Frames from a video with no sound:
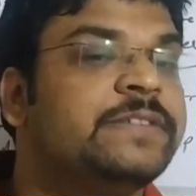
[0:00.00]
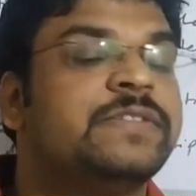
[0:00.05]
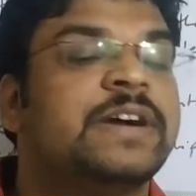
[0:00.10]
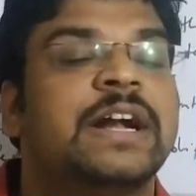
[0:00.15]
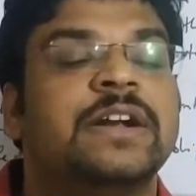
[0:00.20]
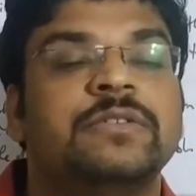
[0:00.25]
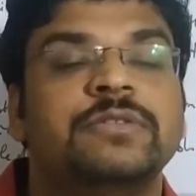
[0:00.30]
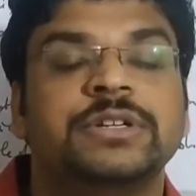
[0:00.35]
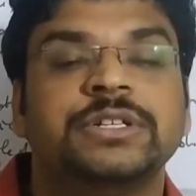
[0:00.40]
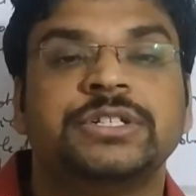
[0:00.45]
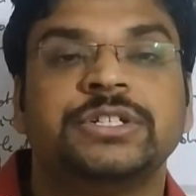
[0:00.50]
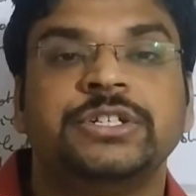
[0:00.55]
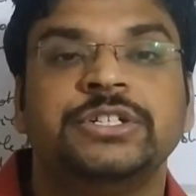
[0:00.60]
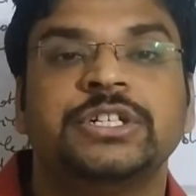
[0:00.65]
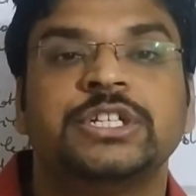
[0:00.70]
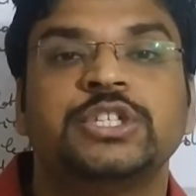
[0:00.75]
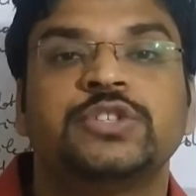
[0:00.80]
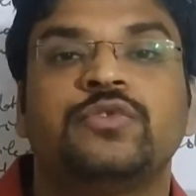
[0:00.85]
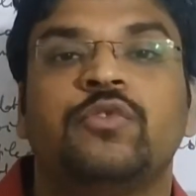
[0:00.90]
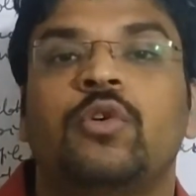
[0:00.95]
kind of
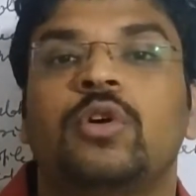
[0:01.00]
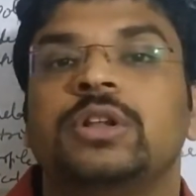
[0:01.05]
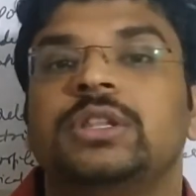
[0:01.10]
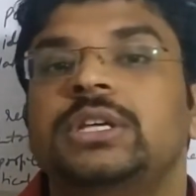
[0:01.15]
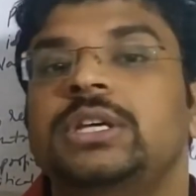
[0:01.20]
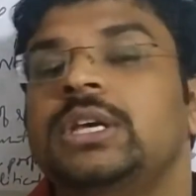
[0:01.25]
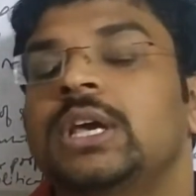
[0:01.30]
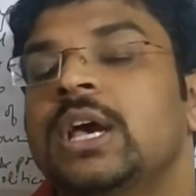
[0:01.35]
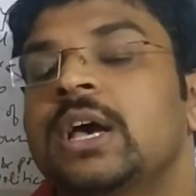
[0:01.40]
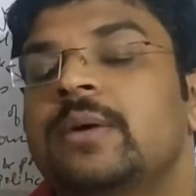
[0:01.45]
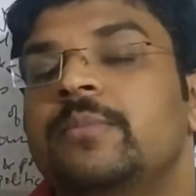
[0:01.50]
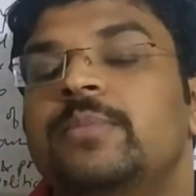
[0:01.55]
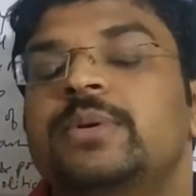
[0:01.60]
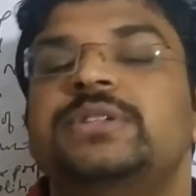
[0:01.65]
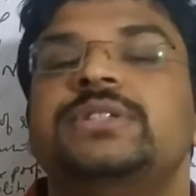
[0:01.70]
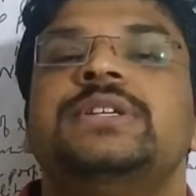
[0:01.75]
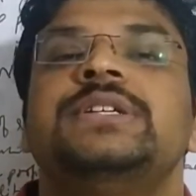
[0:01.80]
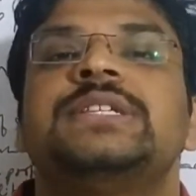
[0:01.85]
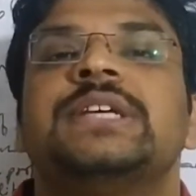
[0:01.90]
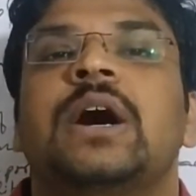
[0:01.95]
decisions for the
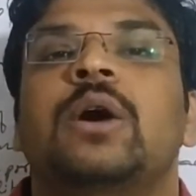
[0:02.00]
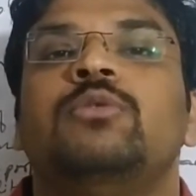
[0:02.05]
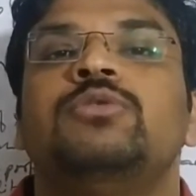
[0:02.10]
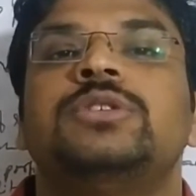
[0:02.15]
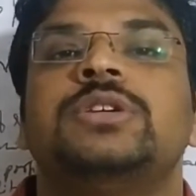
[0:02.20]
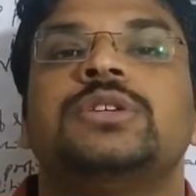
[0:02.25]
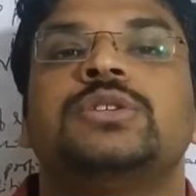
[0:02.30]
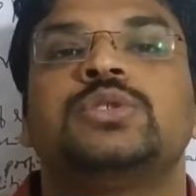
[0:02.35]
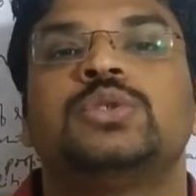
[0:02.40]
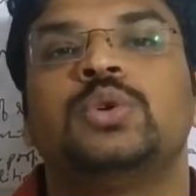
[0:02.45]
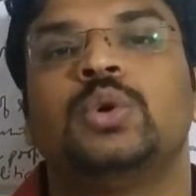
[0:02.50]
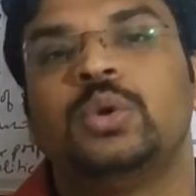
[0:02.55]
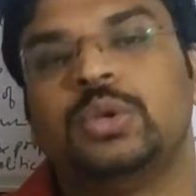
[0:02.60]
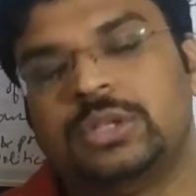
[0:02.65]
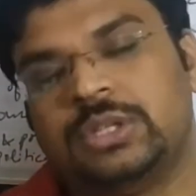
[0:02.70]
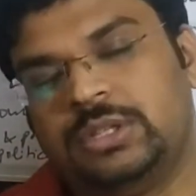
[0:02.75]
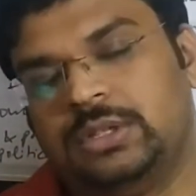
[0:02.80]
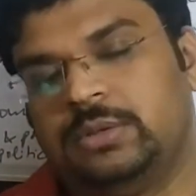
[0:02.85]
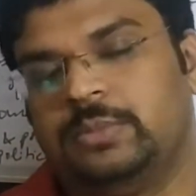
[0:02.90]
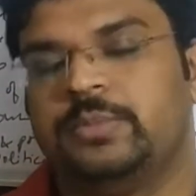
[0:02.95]
business houses, so
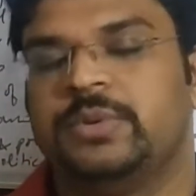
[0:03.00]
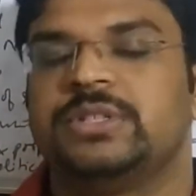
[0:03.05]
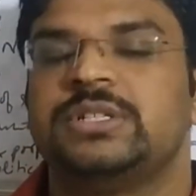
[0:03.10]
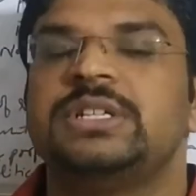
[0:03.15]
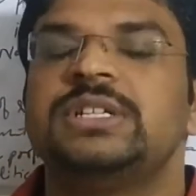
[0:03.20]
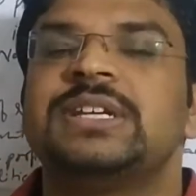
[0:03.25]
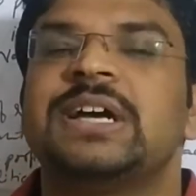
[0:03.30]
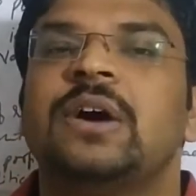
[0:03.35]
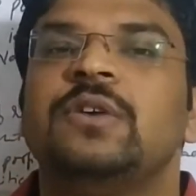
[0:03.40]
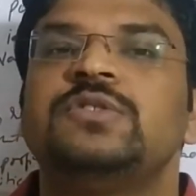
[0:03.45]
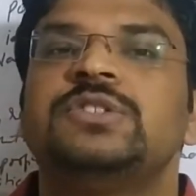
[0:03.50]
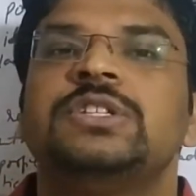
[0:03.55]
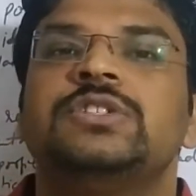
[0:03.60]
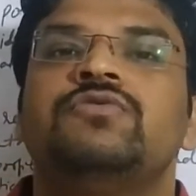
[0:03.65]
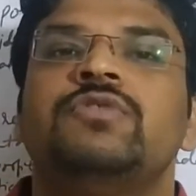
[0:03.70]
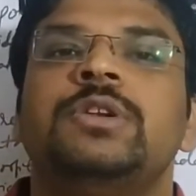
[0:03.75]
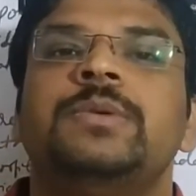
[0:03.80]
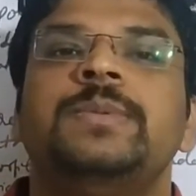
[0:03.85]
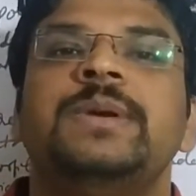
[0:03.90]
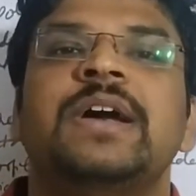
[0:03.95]
business houses
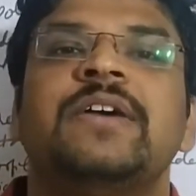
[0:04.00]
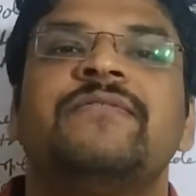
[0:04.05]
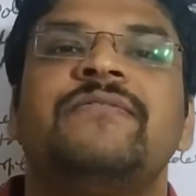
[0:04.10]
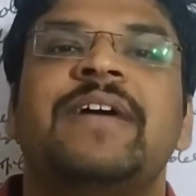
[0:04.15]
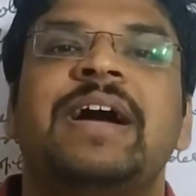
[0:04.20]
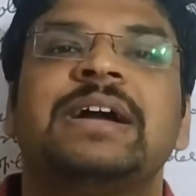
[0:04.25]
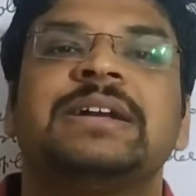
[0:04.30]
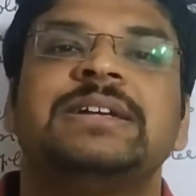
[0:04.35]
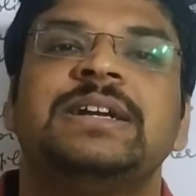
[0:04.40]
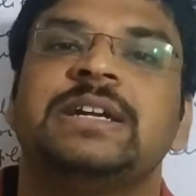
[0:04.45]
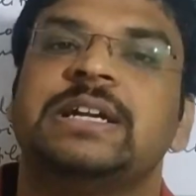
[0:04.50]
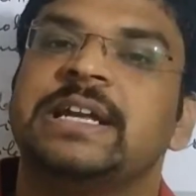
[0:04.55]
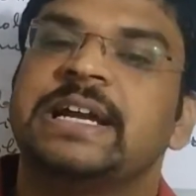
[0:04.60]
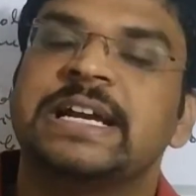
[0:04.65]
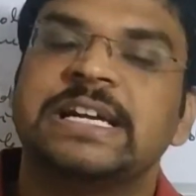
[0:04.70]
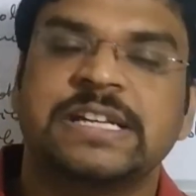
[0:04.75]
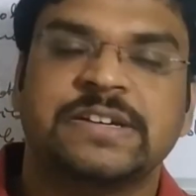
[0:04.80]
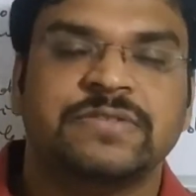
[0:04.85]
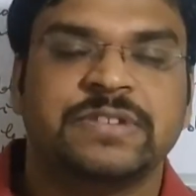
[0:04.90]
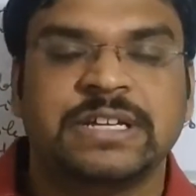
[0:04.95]
will be affected
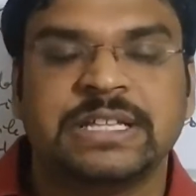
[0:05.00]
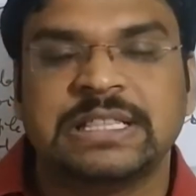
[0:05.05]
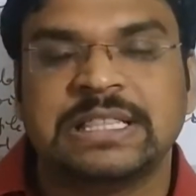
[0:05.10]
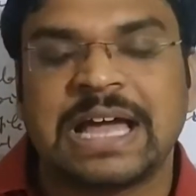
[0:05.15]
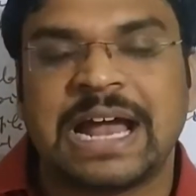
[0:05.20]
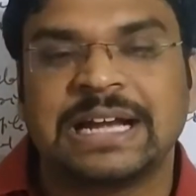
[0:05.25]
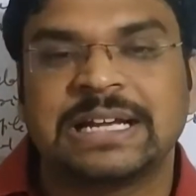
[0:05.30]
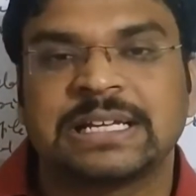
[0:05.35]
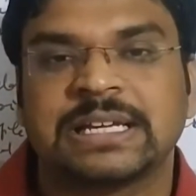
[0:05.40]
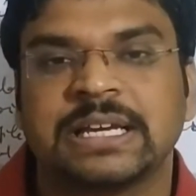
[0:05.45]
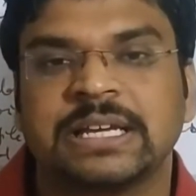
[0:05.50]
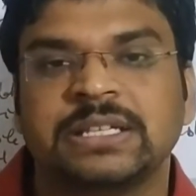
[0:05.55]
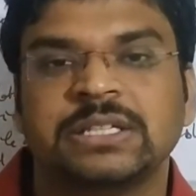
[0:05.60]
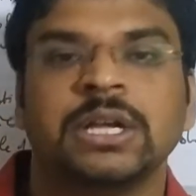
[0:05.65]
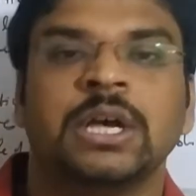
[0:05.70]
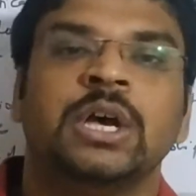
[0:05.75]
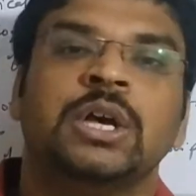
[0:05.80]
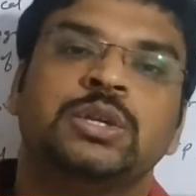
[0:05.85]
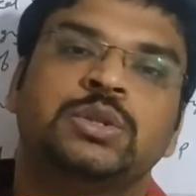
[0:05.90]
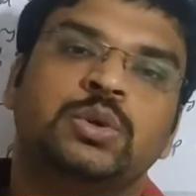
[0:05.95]
negatively in that case.
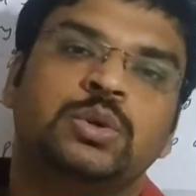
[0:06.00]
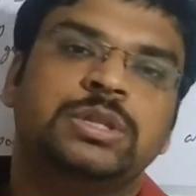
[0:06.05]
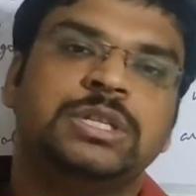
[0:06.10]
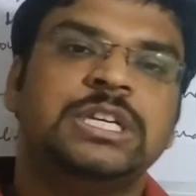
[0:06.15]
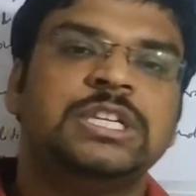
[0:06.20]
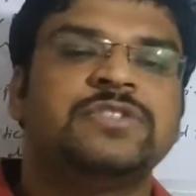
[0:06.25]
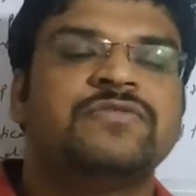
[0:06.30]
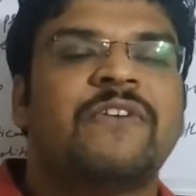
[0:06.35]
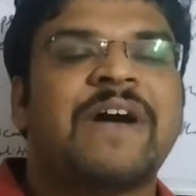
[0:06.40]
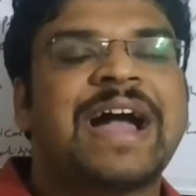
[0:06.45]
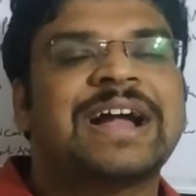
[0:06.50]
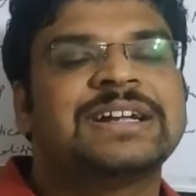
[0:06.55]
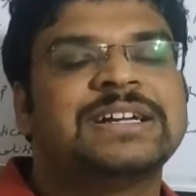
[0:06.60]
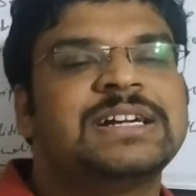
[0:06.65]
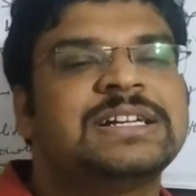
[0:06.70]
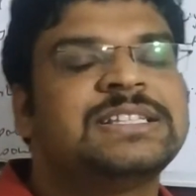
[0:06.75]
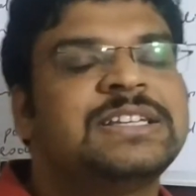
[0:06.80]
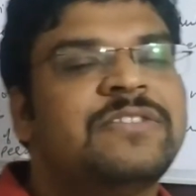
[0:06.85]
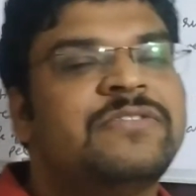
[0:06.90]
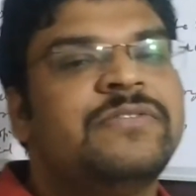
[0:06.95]
So these
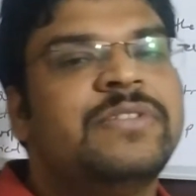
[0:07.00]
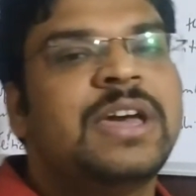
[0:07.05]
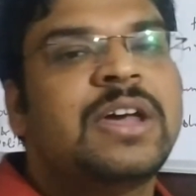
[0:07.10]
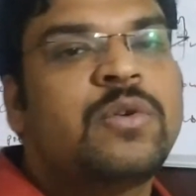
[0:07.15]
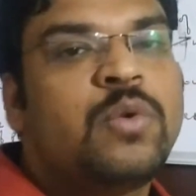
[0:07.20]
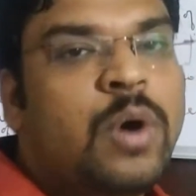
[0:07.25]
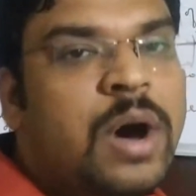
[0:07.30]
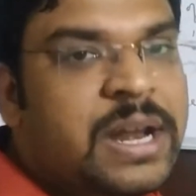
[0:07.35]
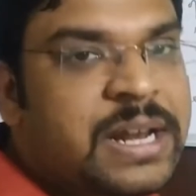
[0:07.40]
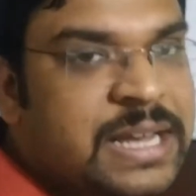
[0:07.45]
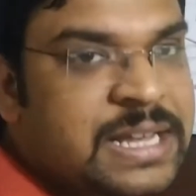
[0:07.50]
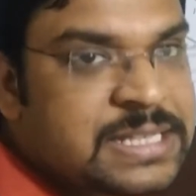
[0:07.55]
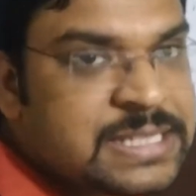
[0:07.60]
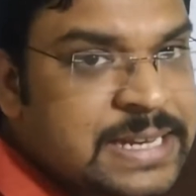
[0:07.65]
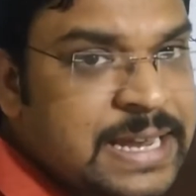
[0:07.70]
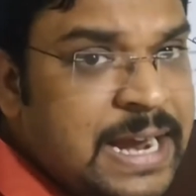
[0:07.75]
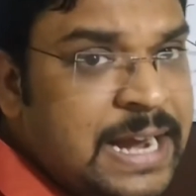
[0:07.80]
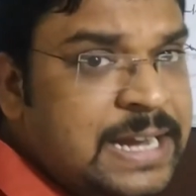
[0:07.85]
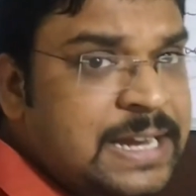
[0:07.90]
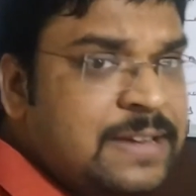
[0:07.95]
factors somewhere work as
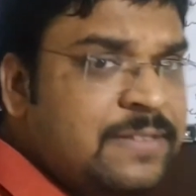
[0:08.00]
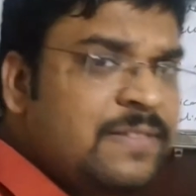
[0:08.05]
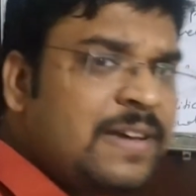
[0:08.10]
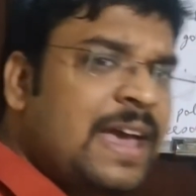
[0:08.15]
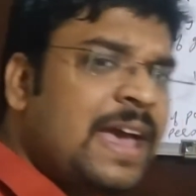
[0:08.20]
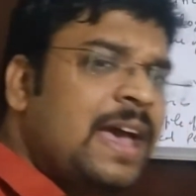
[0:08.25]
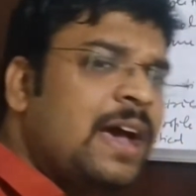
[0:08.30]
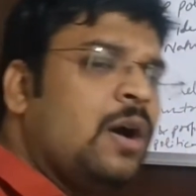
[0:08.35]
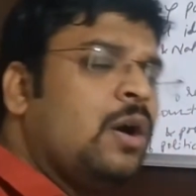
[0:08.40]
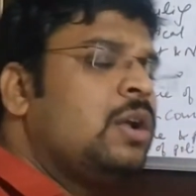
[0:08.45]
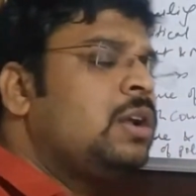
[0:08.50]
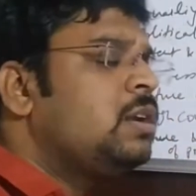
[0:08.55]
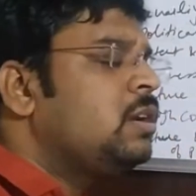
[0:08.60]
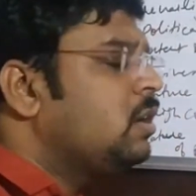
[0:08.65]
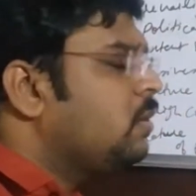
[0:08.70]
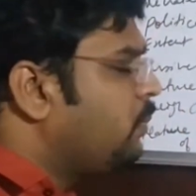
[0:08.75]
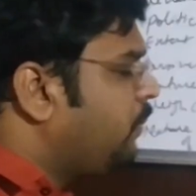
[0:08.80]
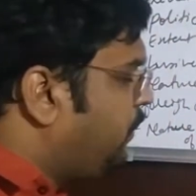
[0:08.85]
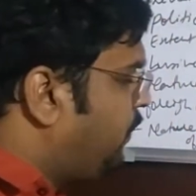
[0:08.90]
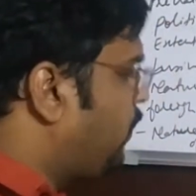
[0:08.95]
negative or
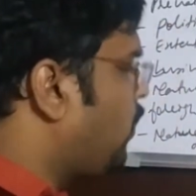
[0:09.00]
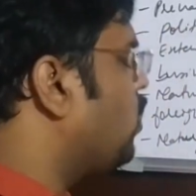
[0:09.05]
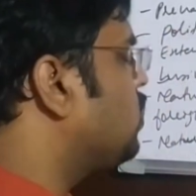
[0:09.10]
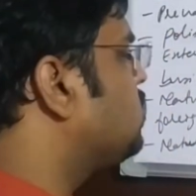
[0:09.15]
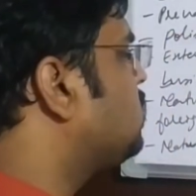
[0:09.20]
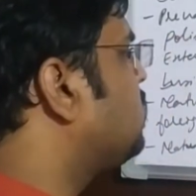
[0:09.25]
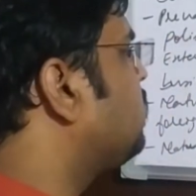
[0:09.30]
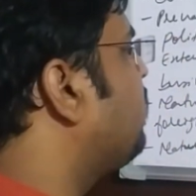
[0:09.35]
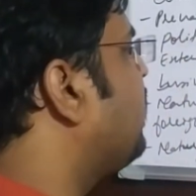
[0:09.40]
positive